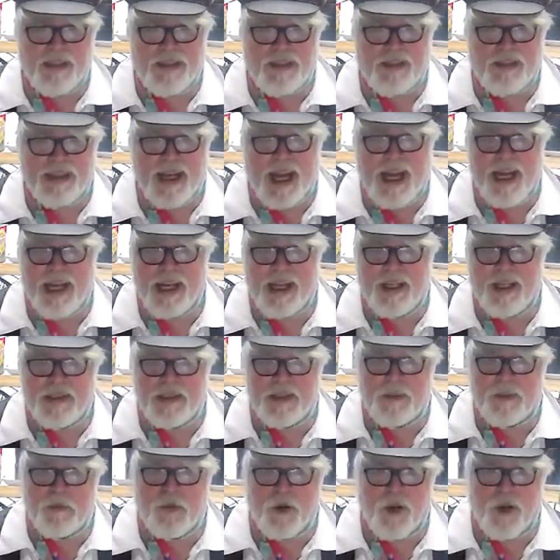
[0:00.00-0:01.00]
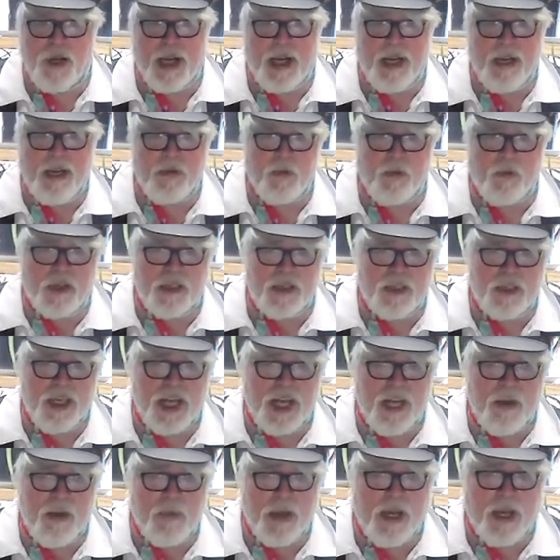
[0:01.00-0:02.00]
Silent Spring, which
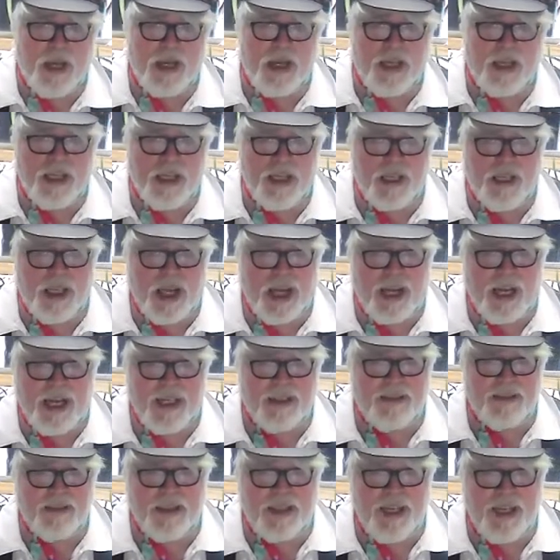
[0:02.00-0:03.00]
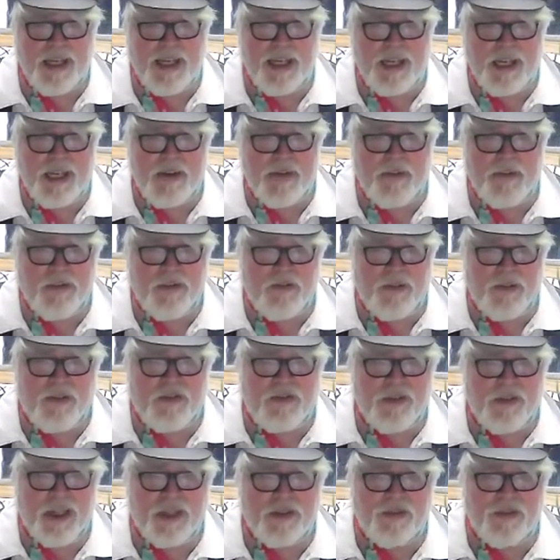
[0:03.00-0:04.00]
came out in, I guess, the
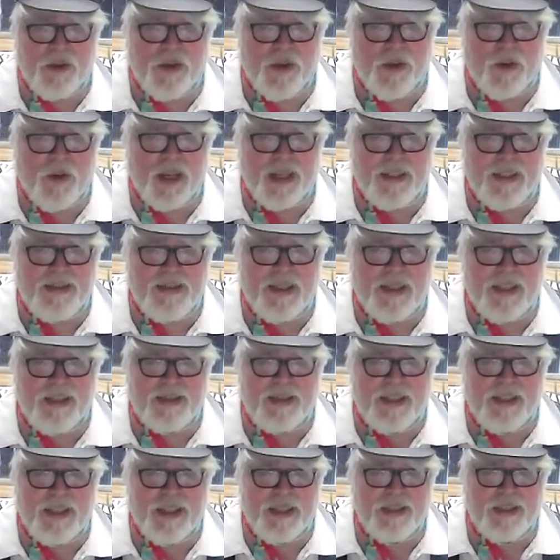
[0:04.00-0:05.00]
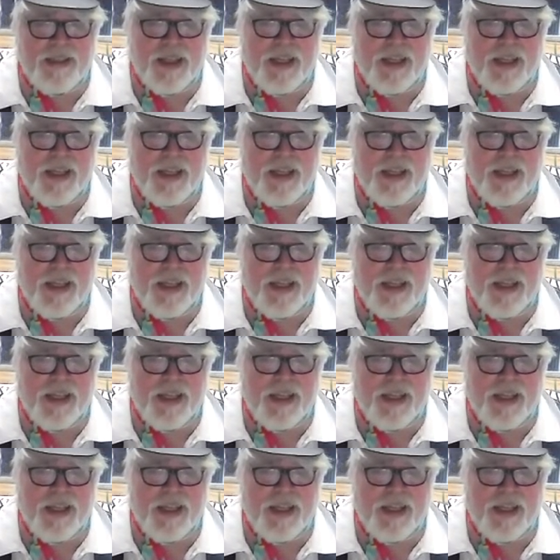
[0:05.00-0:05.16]
1950s or early 60s,